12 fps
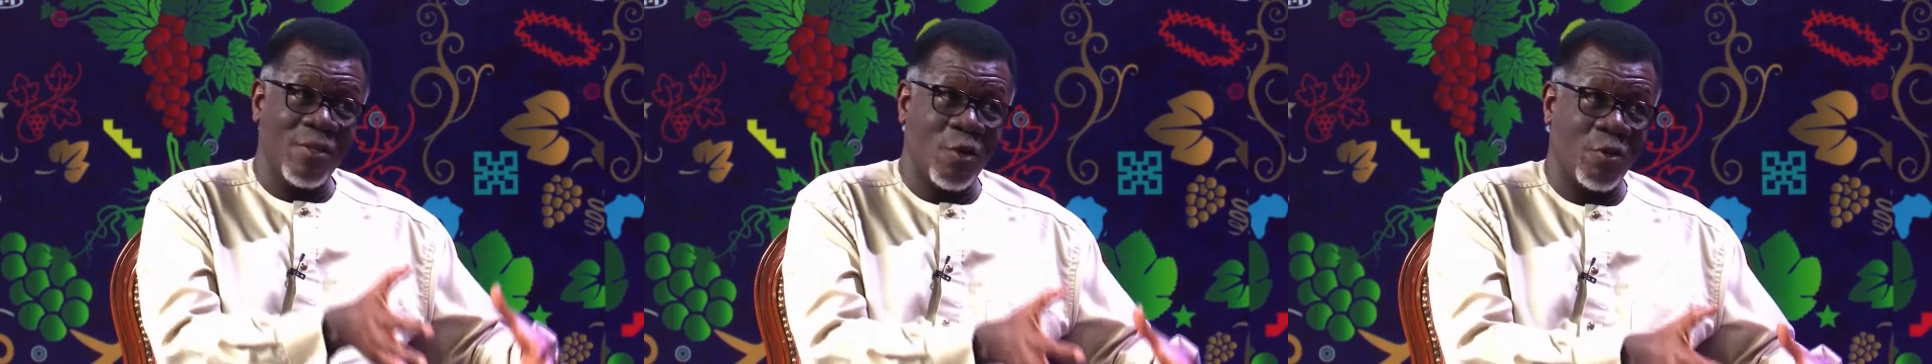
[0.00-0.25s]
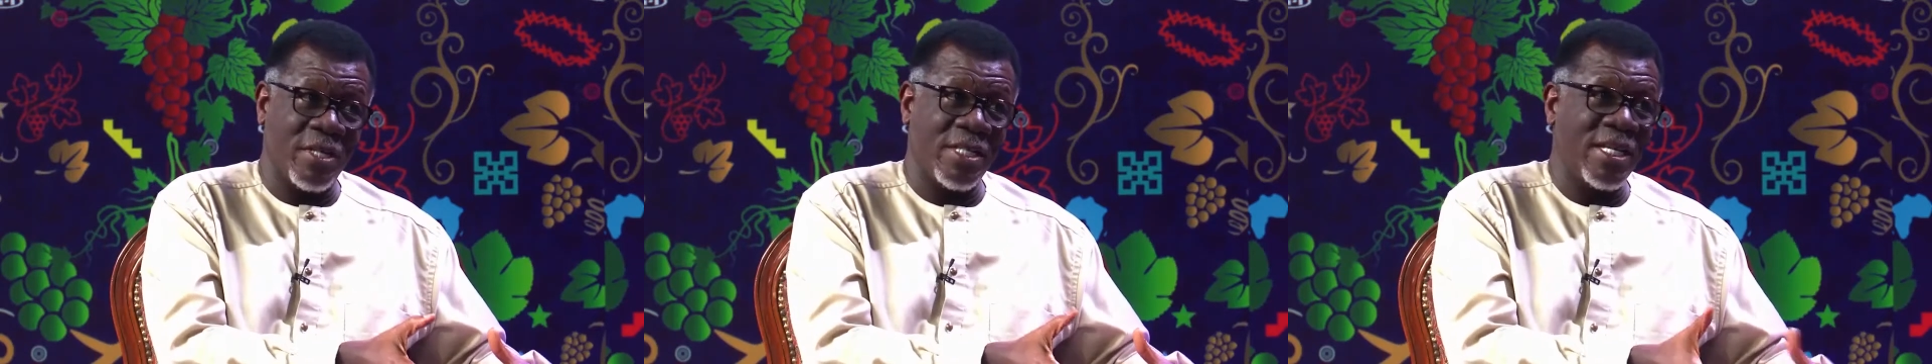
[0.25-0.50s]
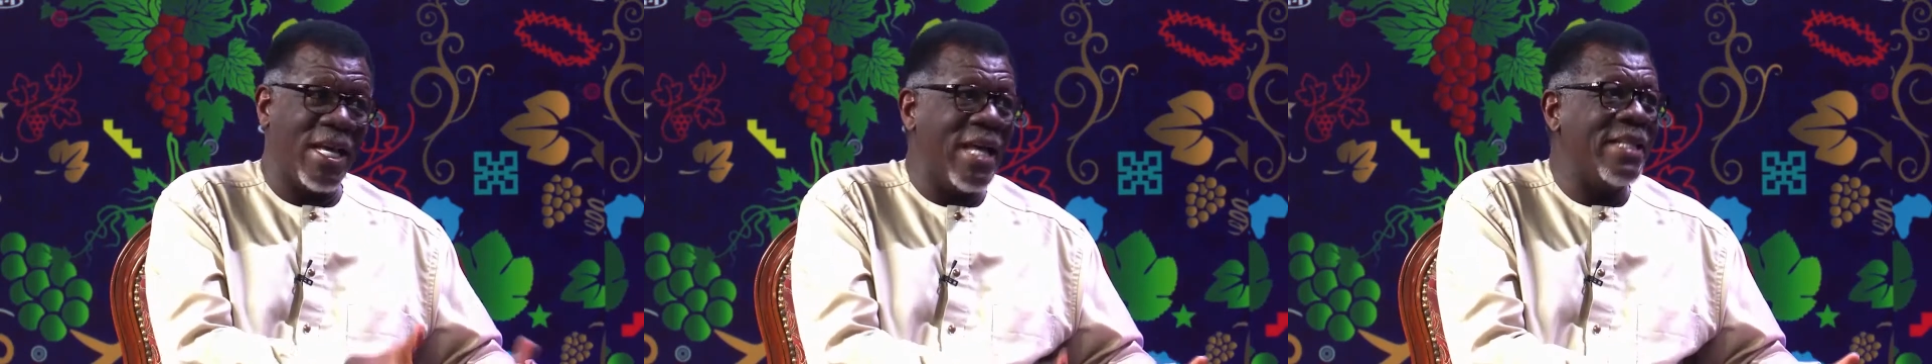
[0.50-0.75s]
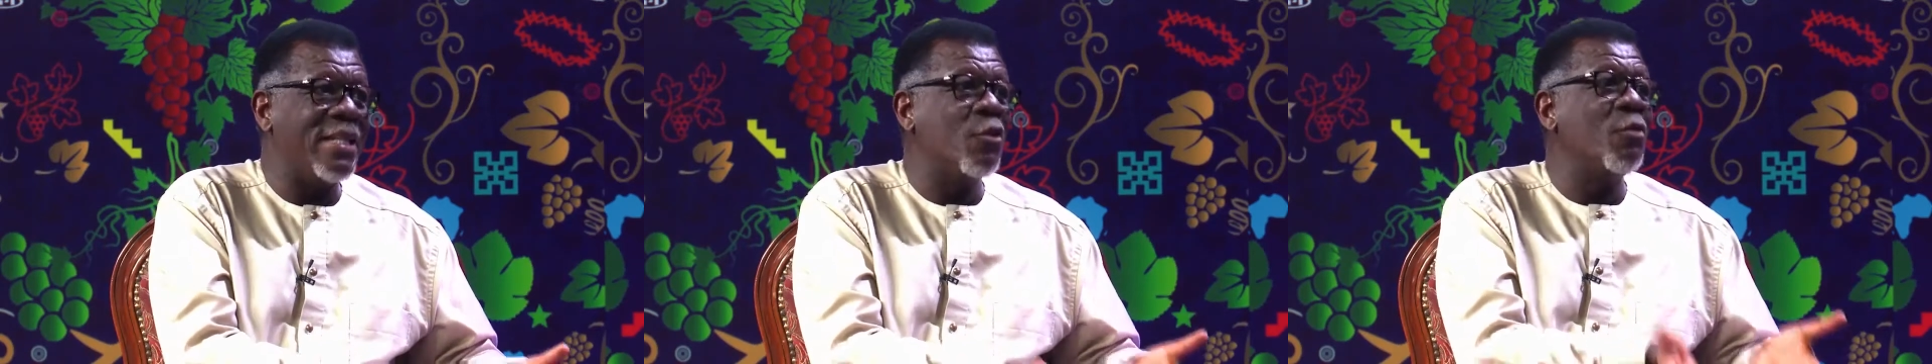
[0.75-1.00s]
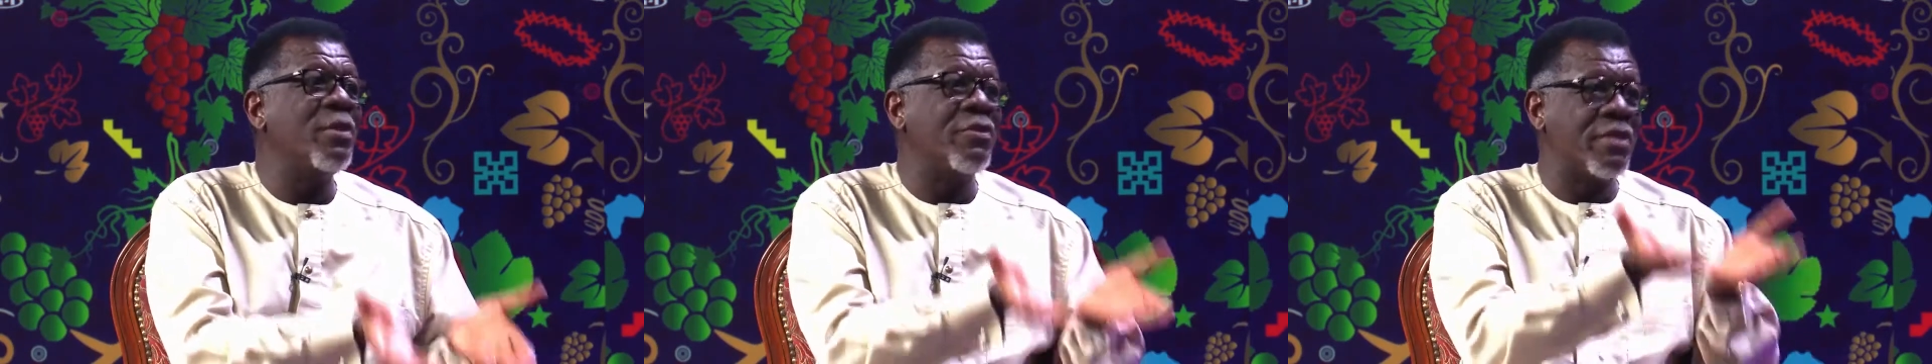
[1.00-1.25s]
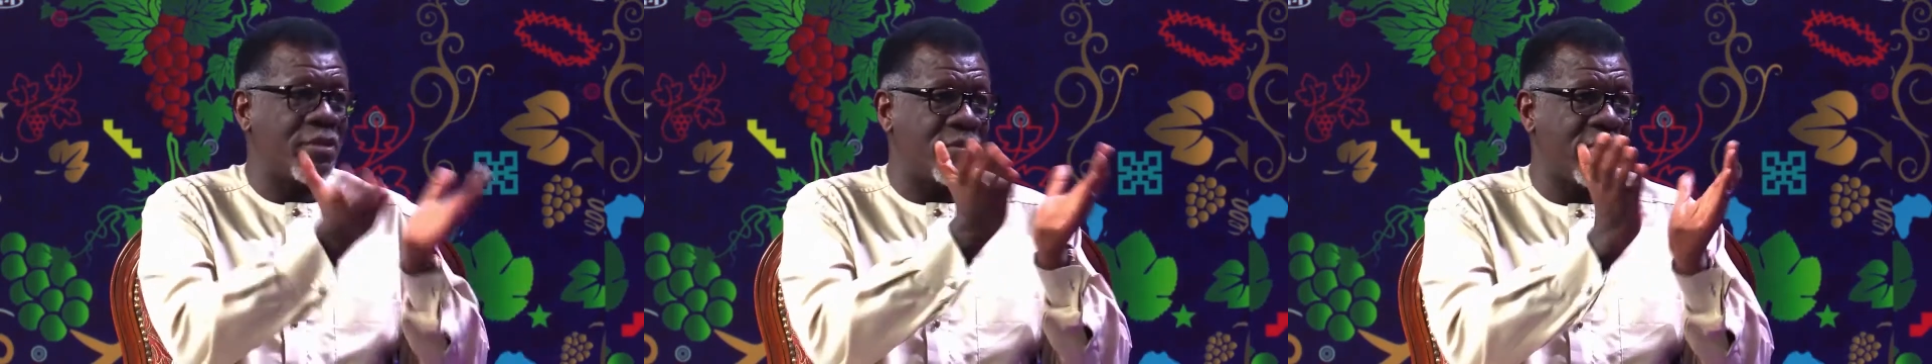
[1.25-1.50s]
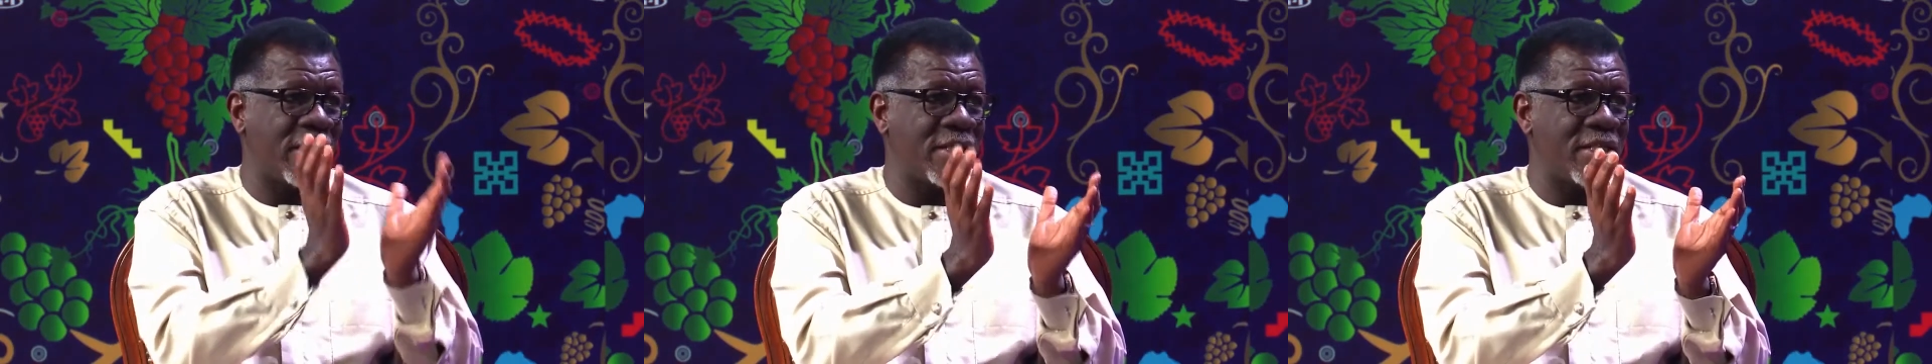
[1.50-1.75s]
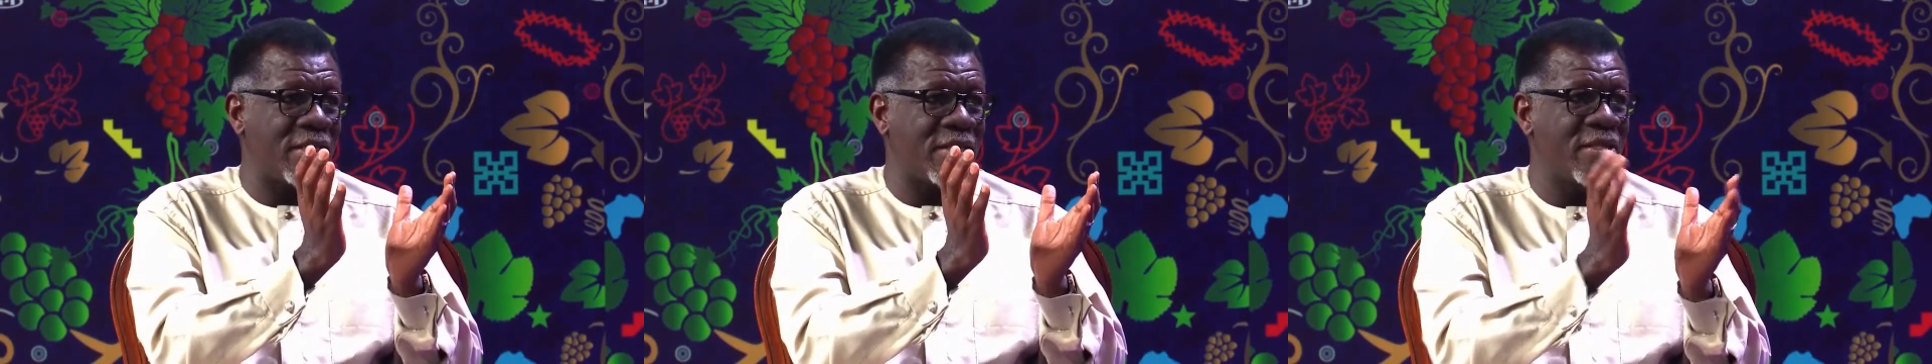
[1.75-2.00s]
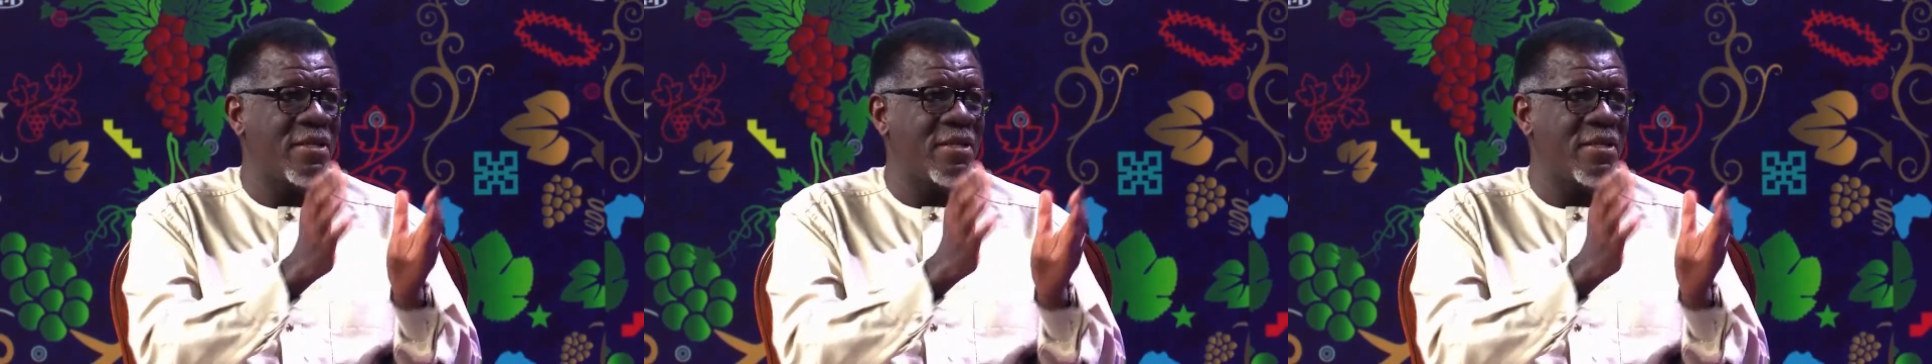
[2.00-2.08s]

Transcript: already and they will be resurrected.